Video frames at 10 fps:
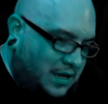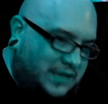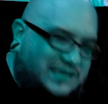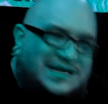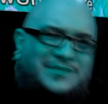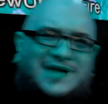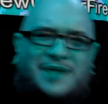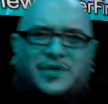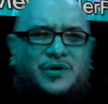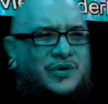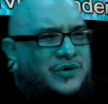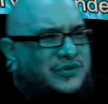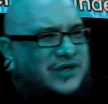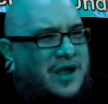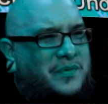At the same time, though, who knew
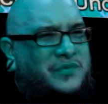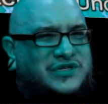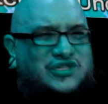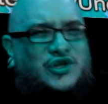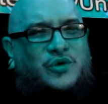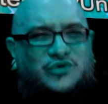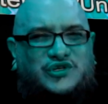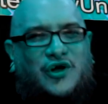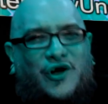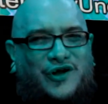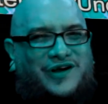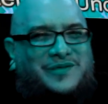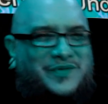Chompa was so dark?